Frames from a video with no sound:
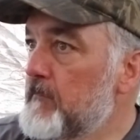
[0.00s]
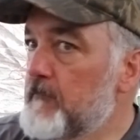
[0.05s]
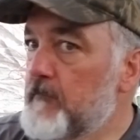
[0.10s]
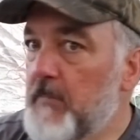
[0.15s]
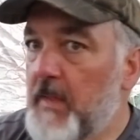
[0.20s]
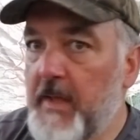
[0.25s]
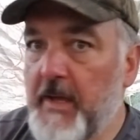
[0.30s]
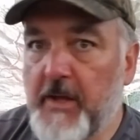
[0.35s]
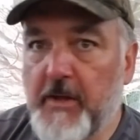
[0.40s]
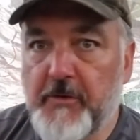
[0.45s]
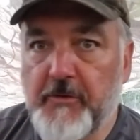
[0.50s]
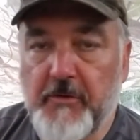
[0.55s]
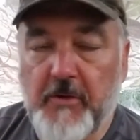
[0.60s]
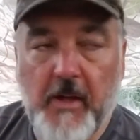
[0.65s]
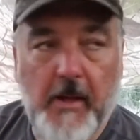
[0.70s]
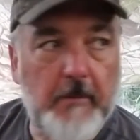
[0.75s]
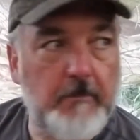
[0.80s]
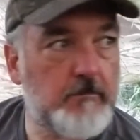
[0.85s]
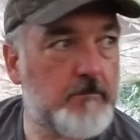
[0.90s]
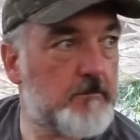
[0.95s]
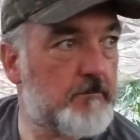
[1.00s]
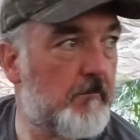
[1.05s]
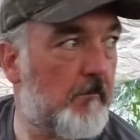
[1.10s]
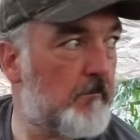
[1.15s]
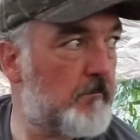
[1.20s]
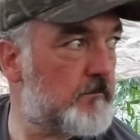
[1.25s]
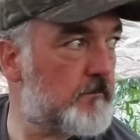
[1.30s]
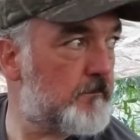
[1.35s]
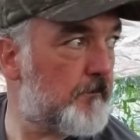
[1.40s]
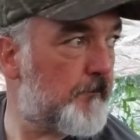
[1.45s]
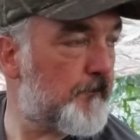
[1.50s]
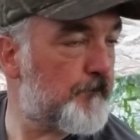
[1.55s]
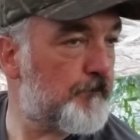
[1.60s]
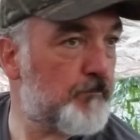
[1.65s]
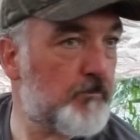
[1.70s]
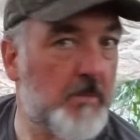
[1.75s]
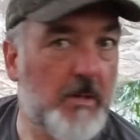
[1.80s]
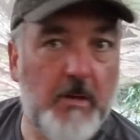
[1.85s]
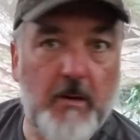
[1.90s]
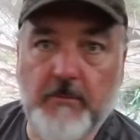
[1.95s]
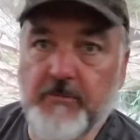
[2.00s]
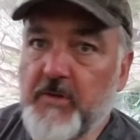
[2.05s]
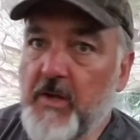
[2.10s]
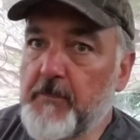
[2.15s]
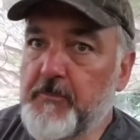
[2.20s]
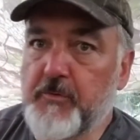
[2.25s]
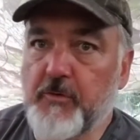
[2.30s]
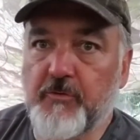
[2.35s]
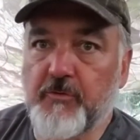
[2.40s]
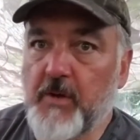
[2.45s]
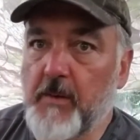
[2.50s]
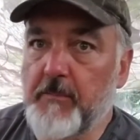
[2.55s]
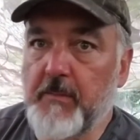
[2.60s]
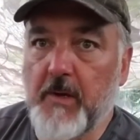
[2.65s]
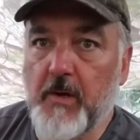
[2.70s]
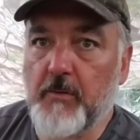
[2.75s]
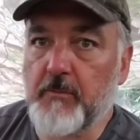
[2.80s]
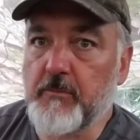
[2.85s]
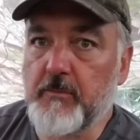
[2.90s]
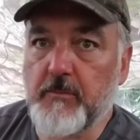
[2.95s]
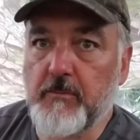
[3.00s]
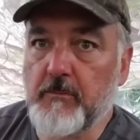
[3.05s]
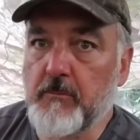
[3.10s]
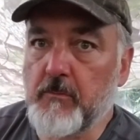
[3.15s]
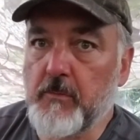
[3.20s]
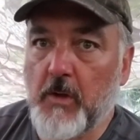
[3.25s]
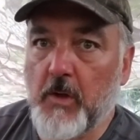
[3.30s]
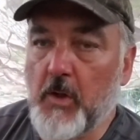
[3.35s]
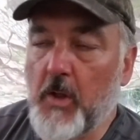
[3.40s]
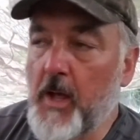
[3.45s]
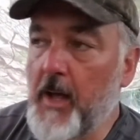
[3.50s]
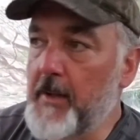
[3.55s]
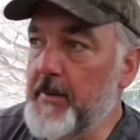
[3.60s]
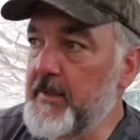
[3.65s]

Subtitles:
And the temperature has come down a lot.